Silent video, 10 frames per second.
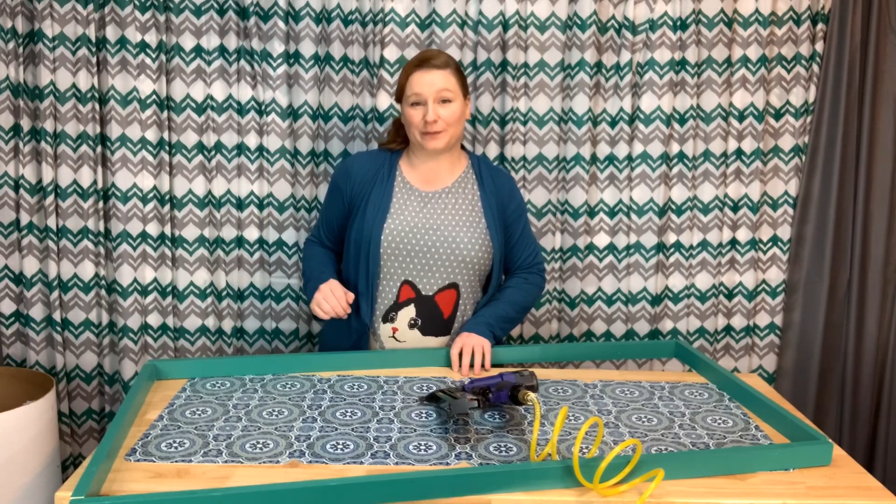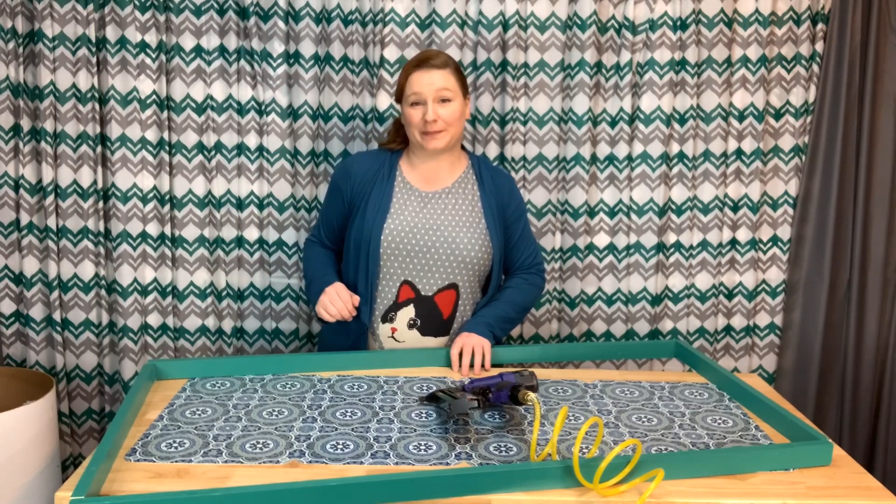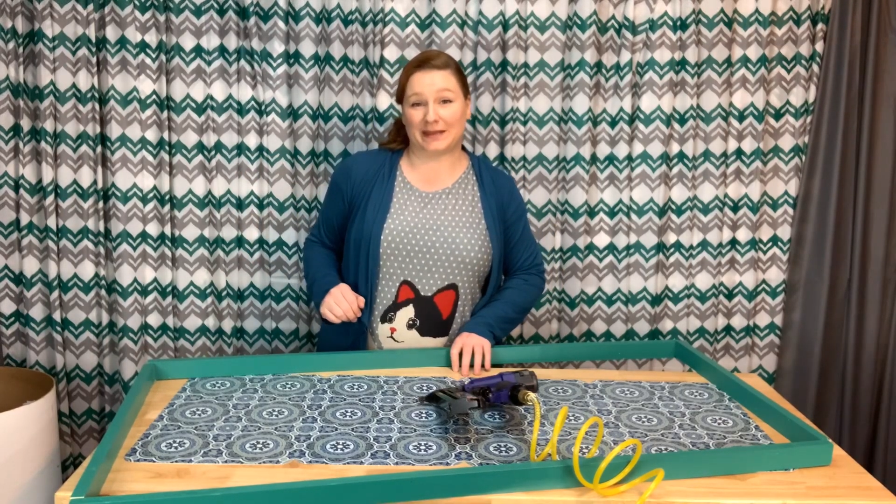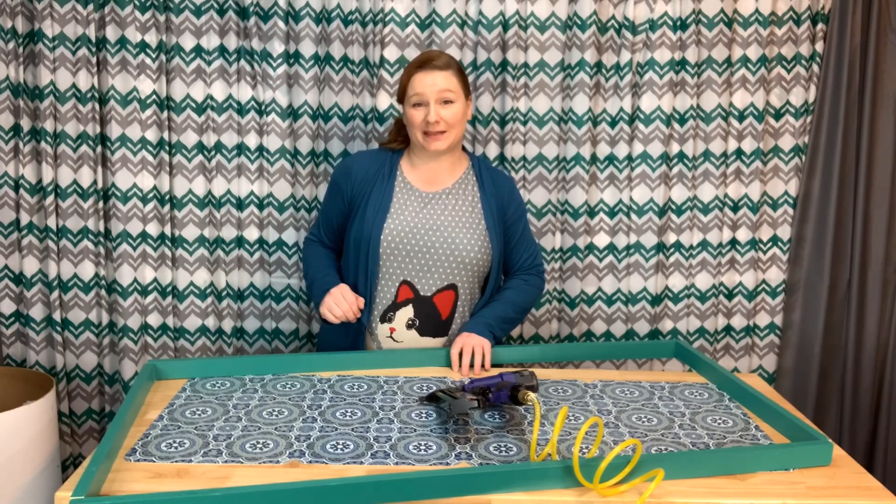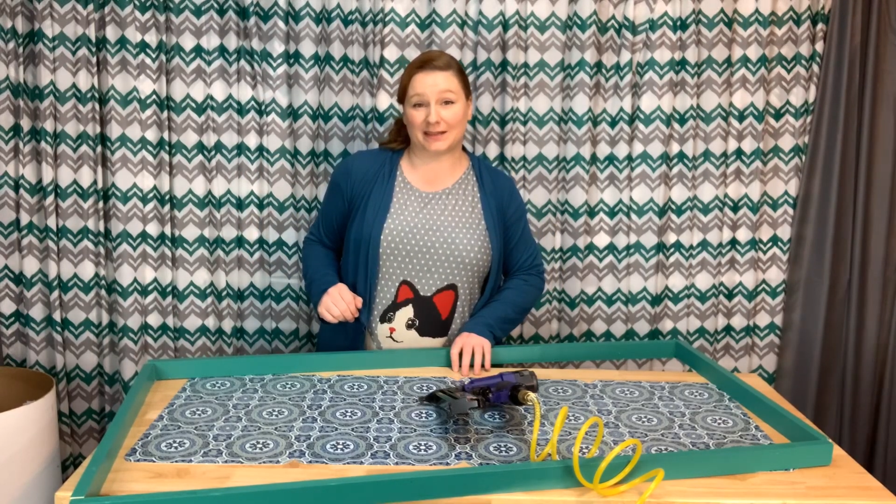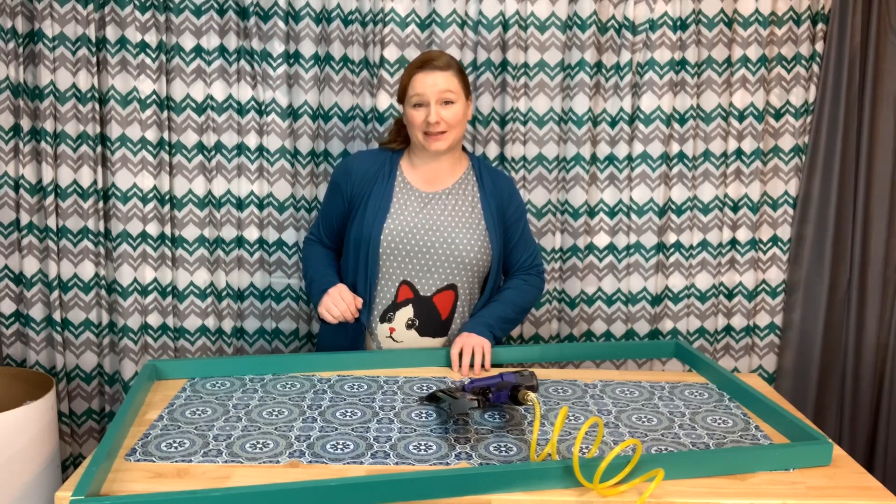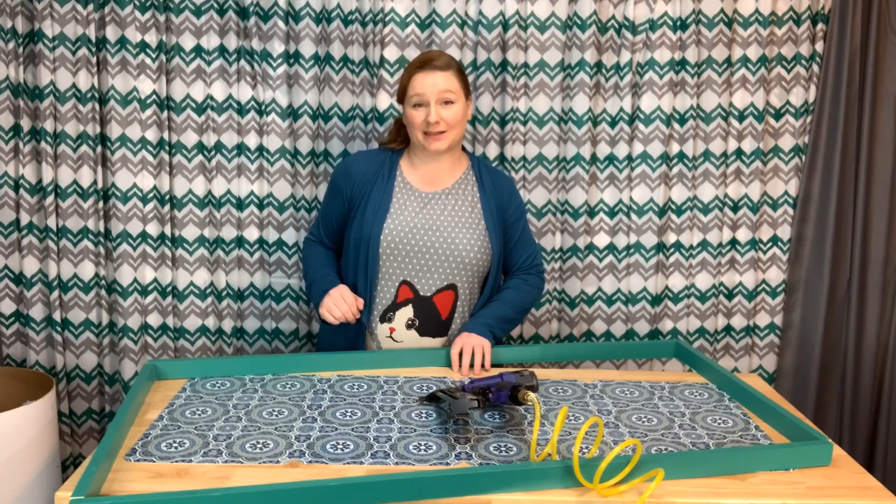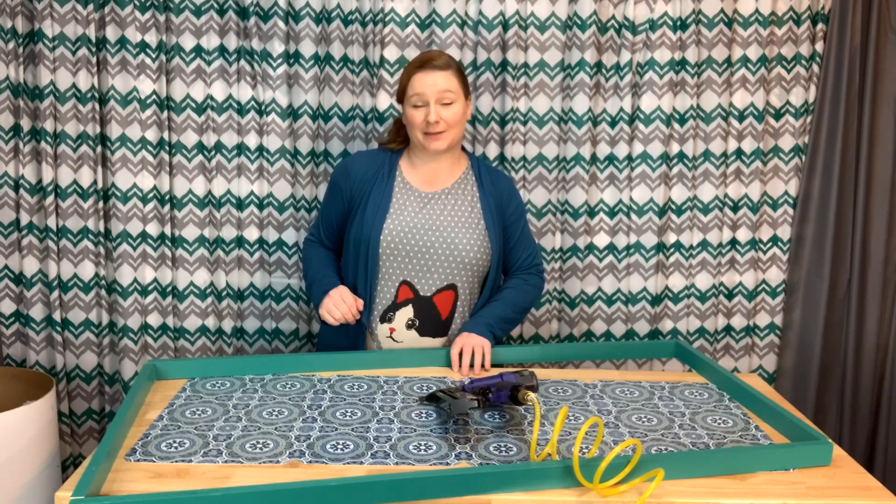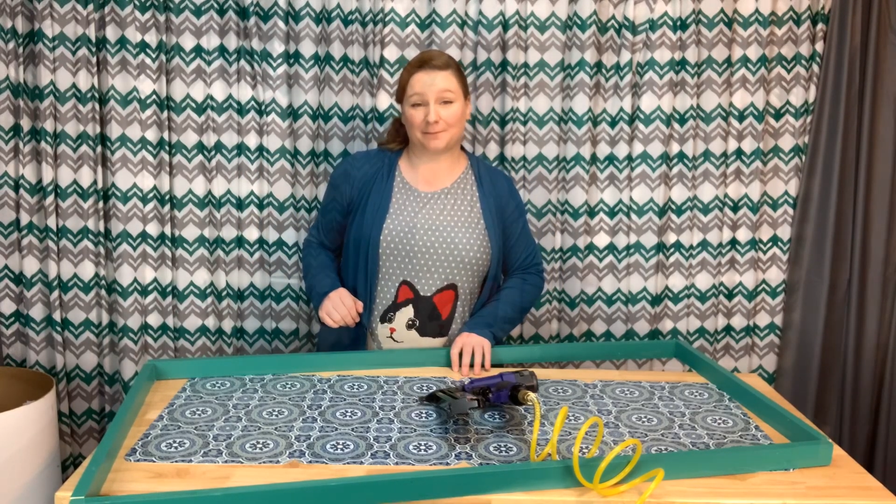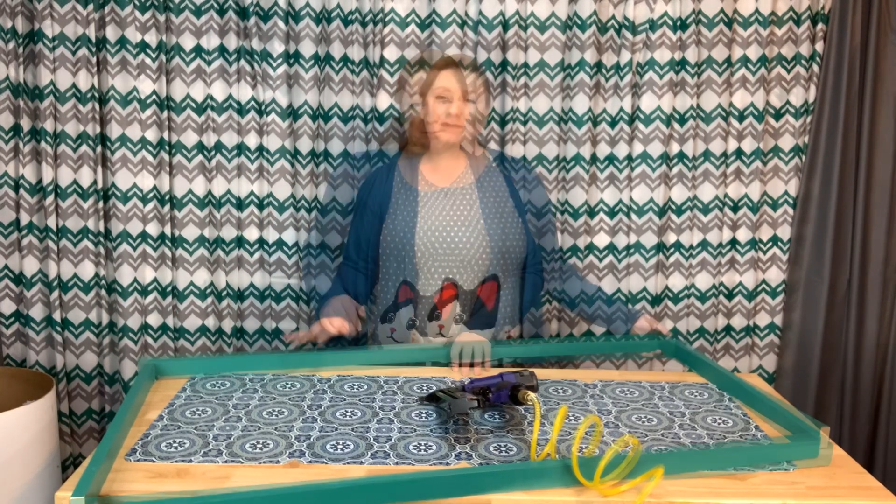pieces.
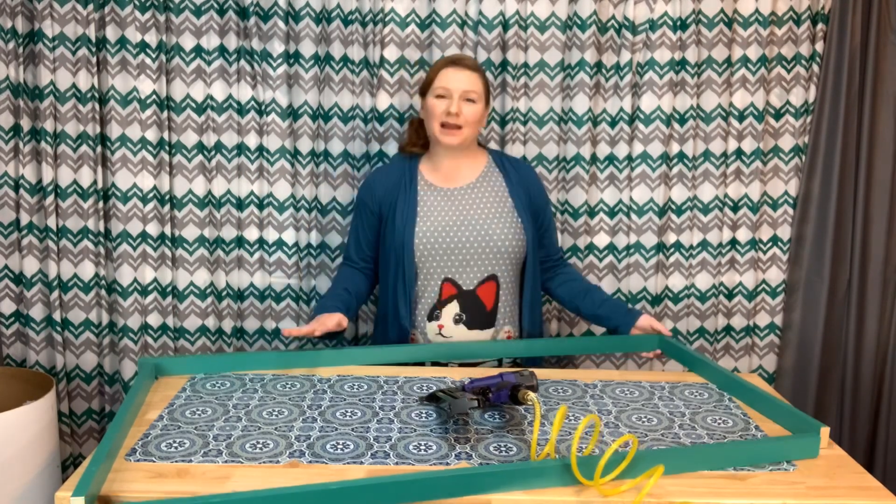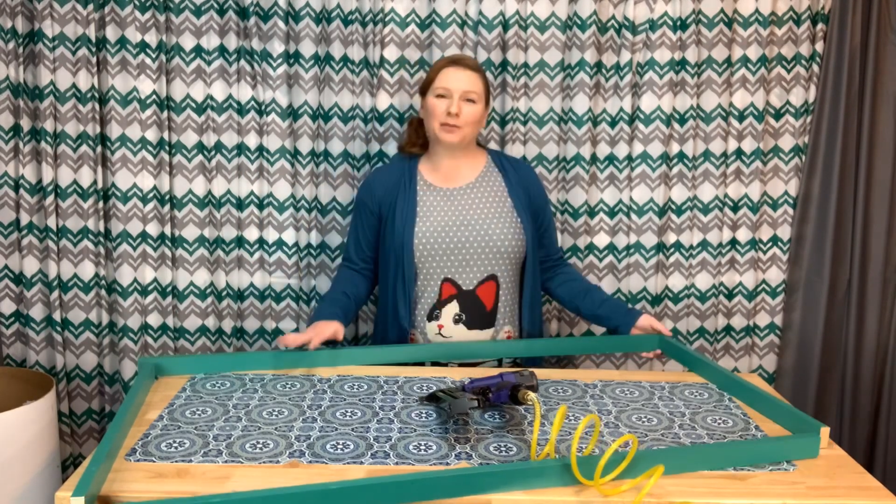I'm